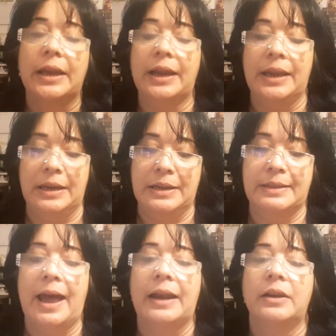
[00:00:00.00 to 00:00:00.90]
and I can
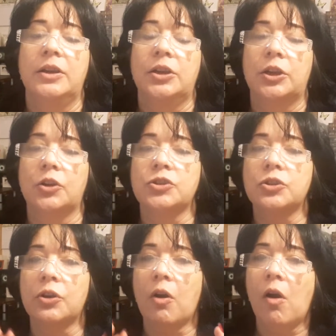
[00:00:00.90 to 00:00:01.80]
eat that.
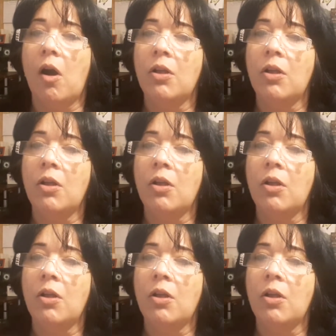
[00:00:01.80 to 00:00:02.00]
So there